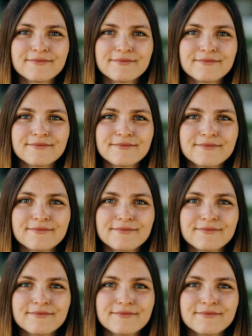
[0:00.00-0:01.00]

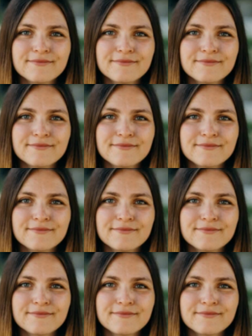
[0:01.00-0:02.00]

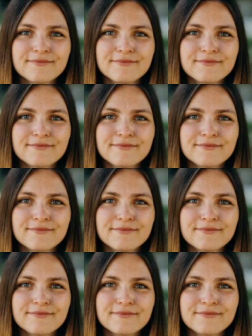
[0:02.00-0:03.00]

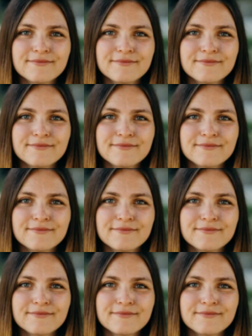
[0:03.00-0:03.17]
This is a still picture; no speech is visible.